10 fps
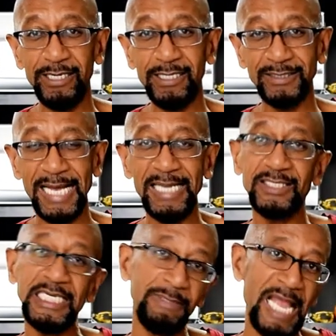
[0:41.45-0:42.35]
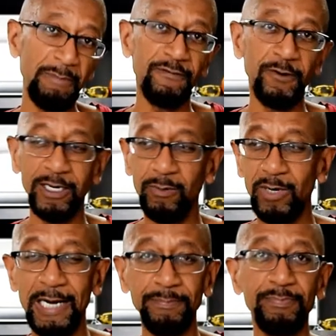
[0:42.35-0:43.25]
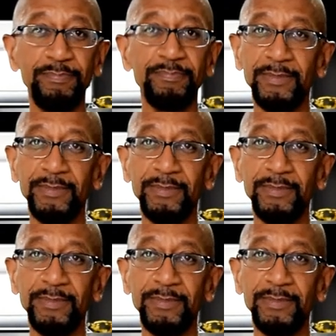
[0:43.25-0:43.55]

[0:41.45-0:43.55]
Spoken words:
because I didn't sleep the night before. We're out,